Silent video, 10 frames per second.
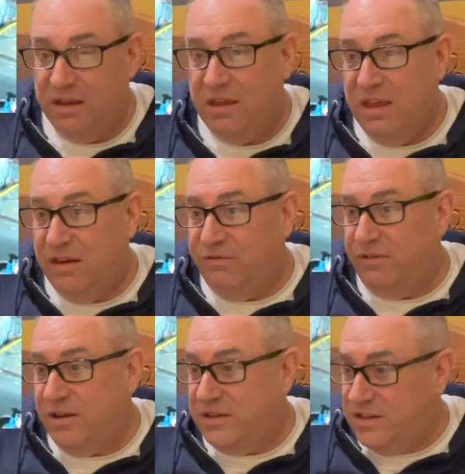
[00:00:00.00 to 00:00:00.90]

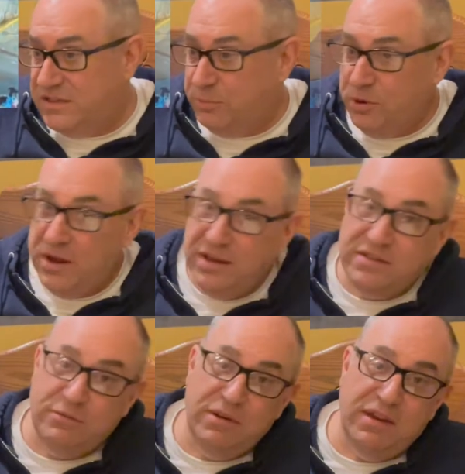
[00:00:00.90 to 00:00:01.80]
front disc brakes,
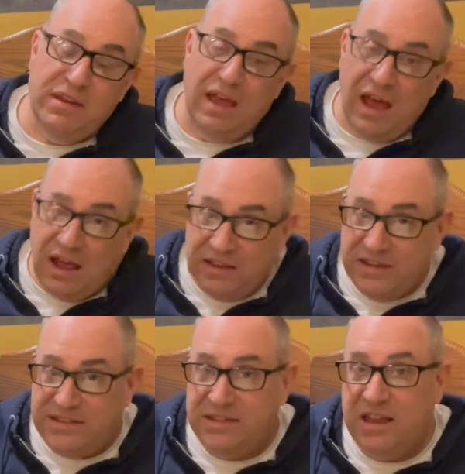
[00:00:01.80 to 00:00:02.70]
we did the Holley
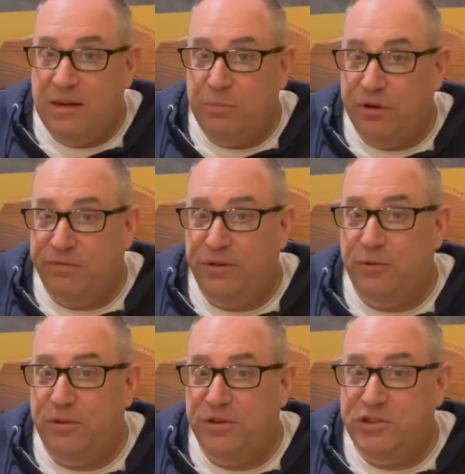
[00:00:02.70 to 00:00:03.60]
Sniper
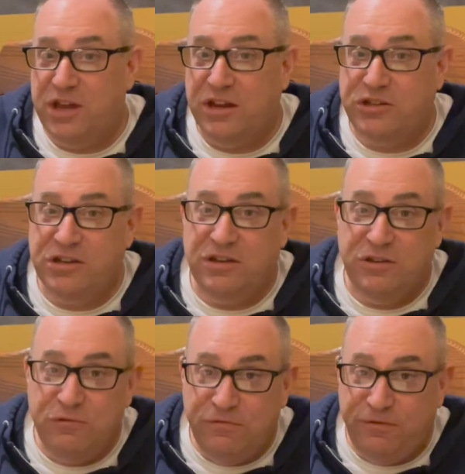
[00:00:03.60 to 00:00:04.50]
fuel injection,
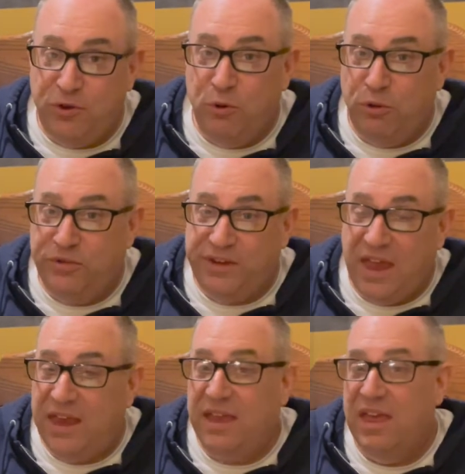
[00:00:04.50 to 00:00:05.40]
new fuel
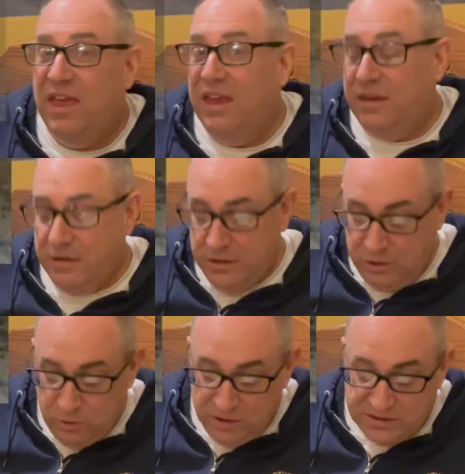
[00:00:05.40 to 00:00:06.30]
tank,
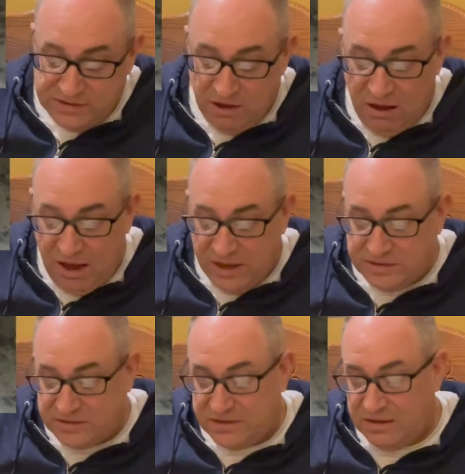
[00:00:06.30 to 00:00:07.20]
new
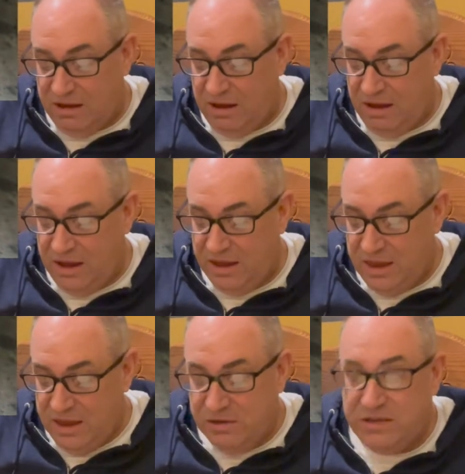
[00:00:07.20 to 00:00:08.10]
exhaust,
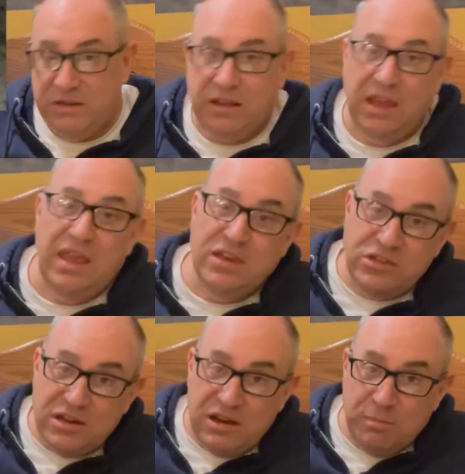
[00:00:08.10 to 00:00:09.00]
took the
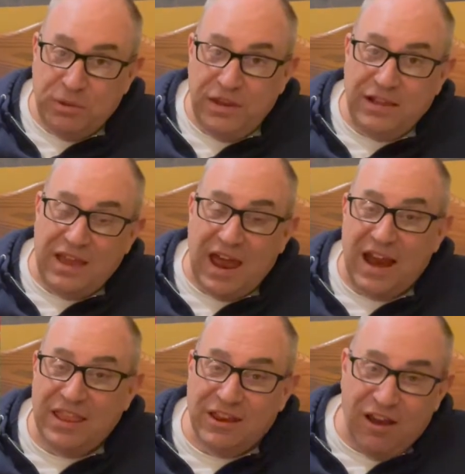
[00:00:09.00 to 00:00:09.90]
engine completely out
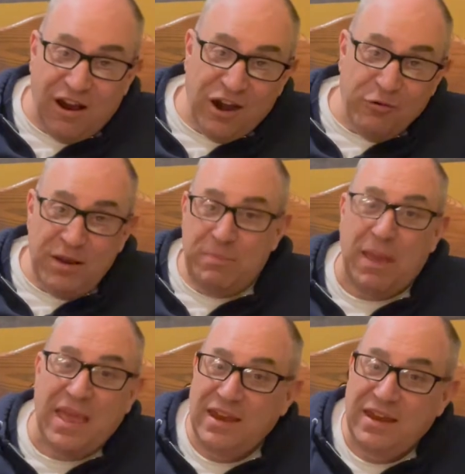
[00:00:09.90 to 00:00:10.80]
of the car,
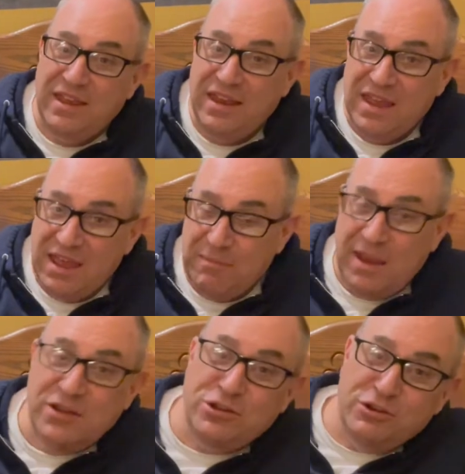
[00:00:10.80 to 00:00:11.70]
repainted it,
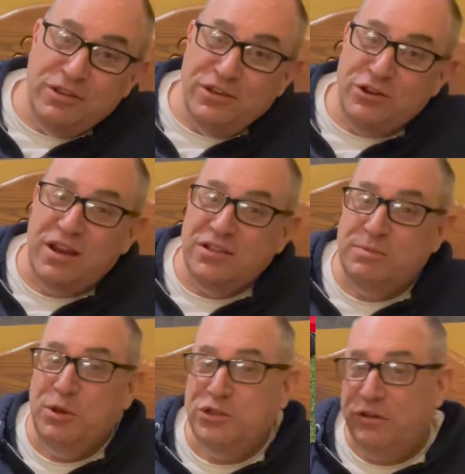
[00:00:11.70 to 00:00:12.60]
made sure the
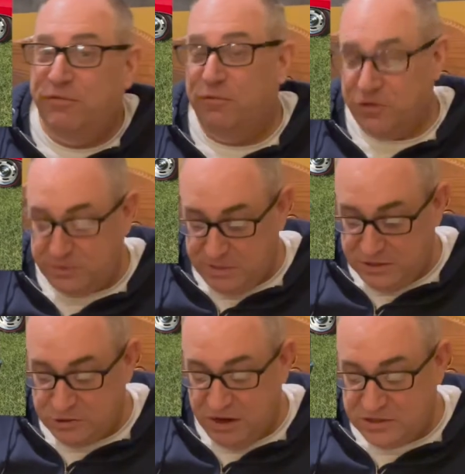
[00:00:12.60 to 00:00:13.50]
transmission, 4-speed
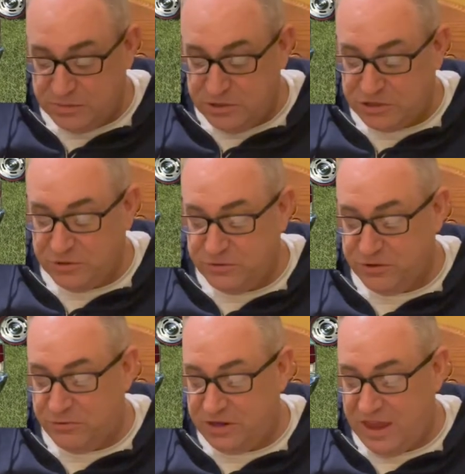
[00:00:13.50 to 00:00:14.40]
transmission, was
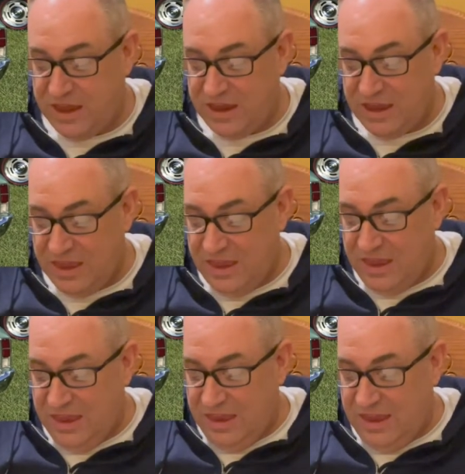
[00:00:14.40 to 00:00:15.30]
okay,
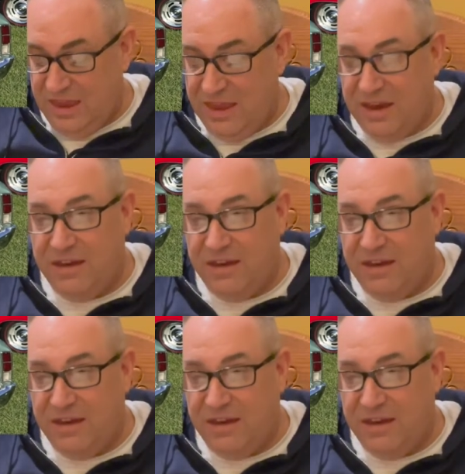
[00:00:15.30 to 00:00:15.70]
and